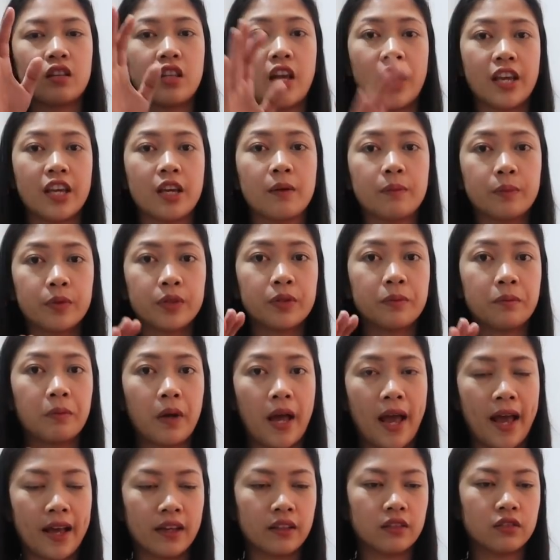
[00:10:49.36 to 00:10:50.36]
diaper
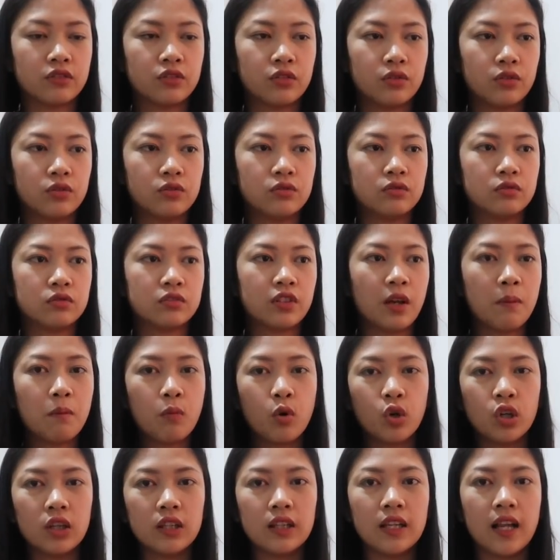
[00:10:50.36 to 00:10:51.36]
bag. So kung sa
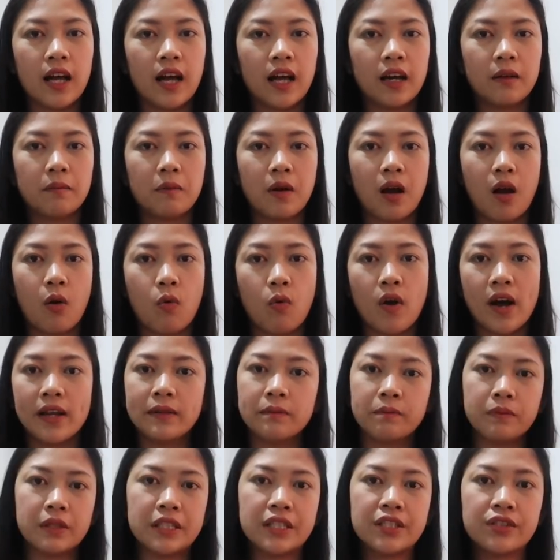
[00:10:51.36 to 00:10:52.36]
mall lang, mga
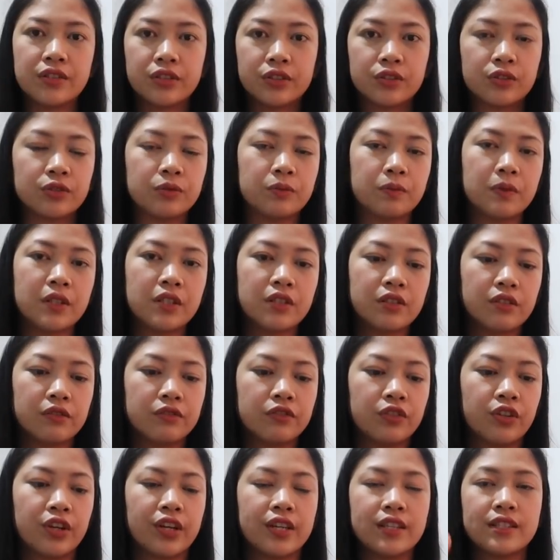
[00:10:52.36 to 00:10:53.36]
one piece or two piece
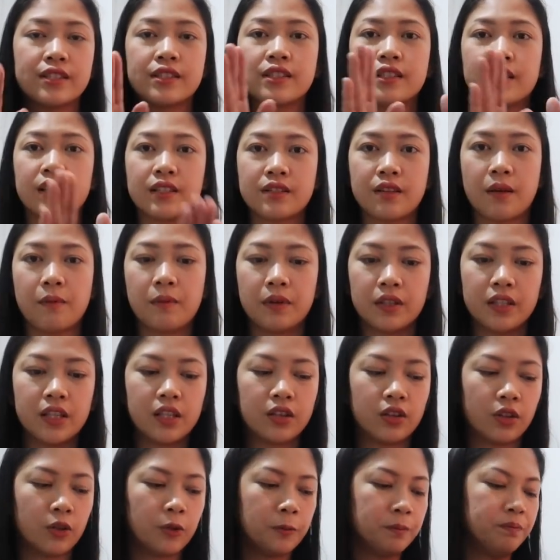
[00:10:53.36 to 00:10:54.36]
of toys kasama
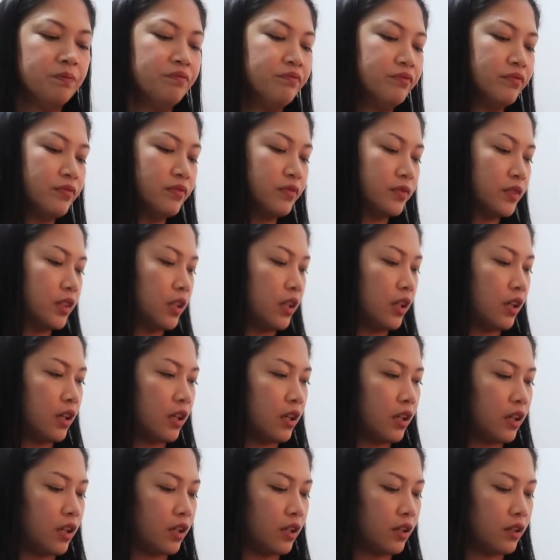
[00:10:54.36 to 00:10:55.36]
dito.
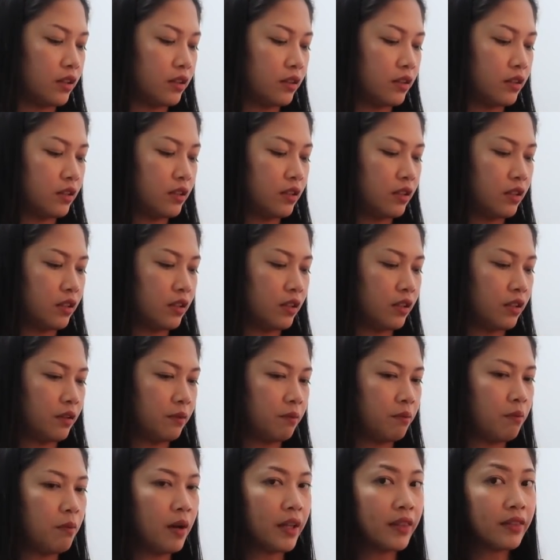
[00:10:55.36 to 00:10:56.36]
And
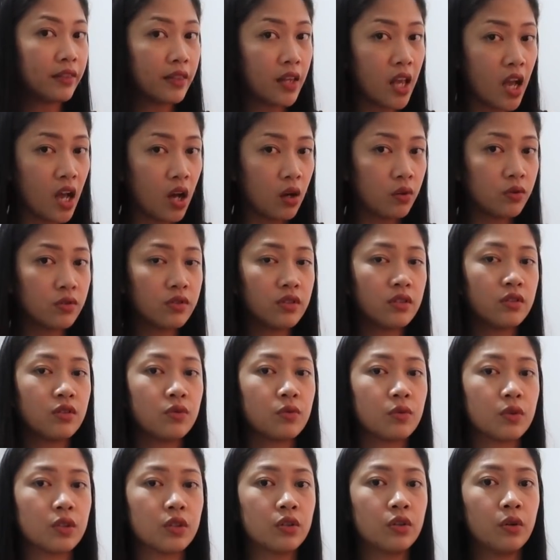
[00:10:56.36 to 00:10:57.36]
but now,
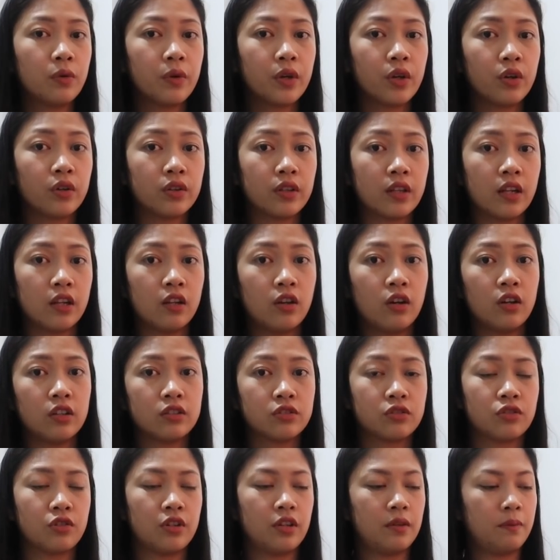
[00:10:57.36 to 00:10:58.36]
since we're going on a
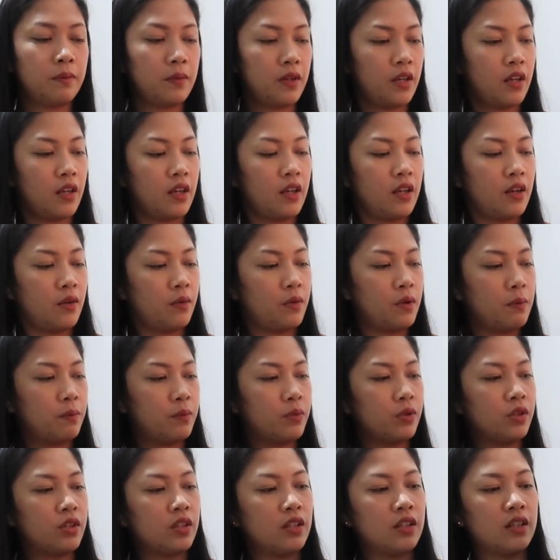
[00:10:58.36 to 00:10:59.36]
long trip, we
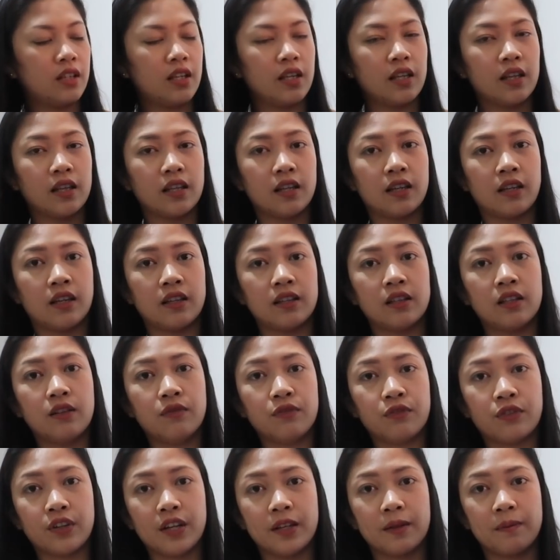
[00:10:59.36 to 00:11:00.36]
put it in a
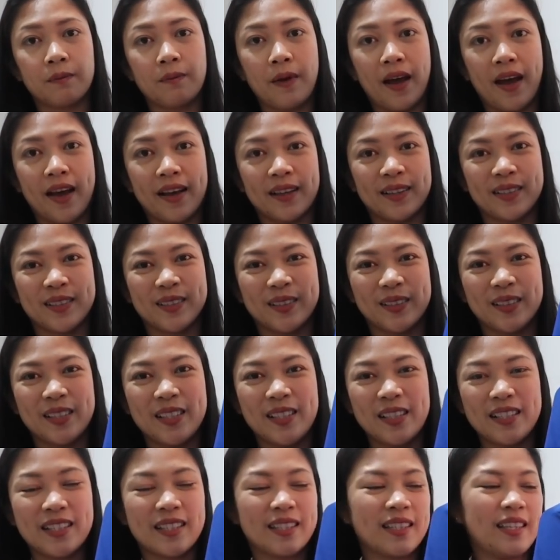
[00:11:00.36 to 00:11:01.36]
different bag. So
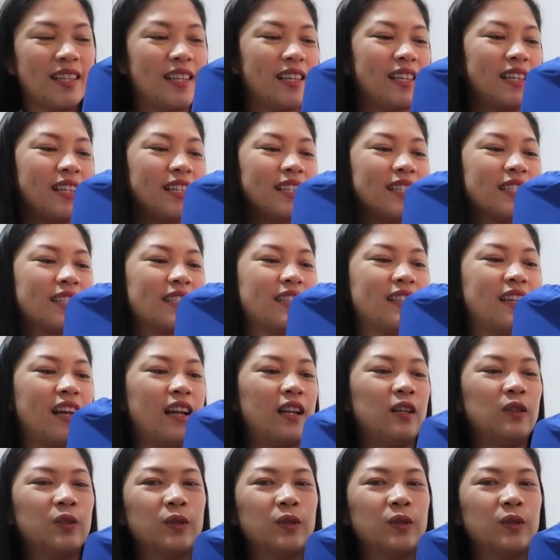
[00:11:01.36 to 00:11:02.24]
this is the